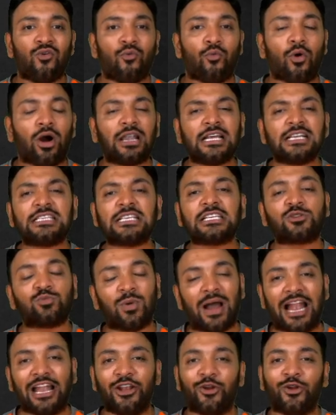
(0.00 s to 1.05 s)
What is this
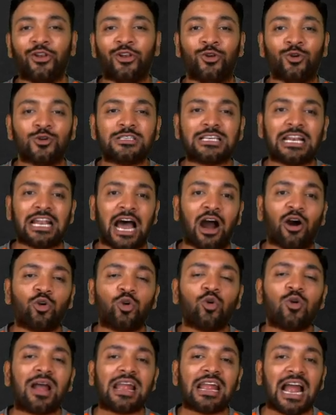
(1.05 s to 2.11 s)
value in use and how
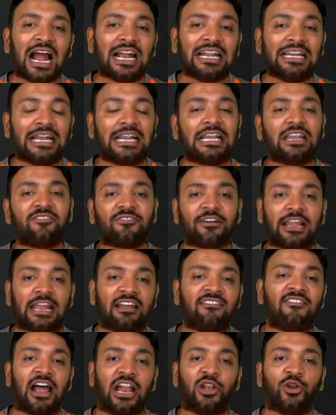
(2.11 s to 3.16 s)
do I identify a
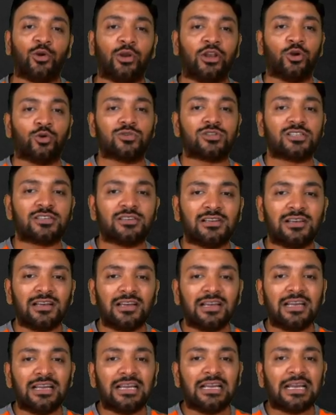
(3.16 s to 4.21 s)
value in use?
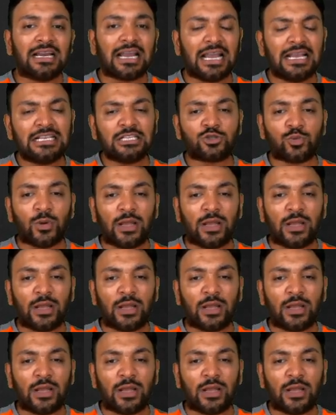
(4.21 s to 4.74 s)
Okay, it's